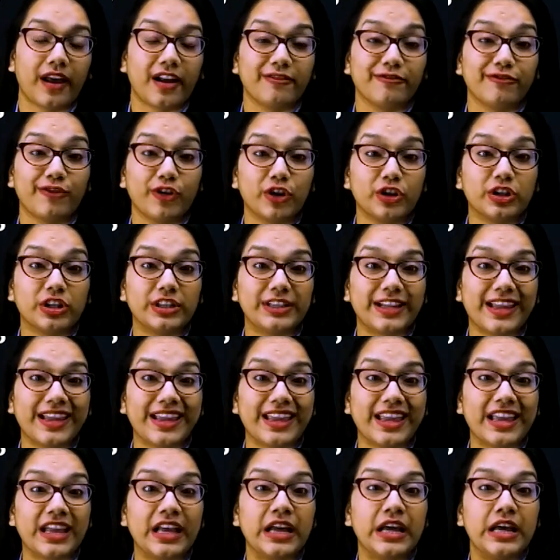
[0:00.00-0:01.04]
and further
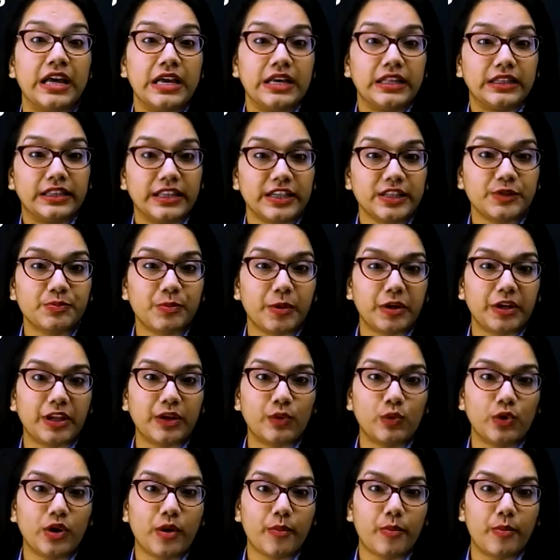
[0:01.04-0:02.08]
taking this
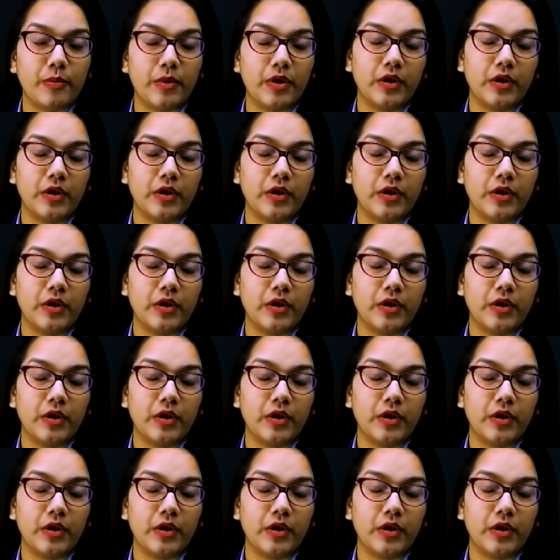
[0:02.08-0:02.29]
particular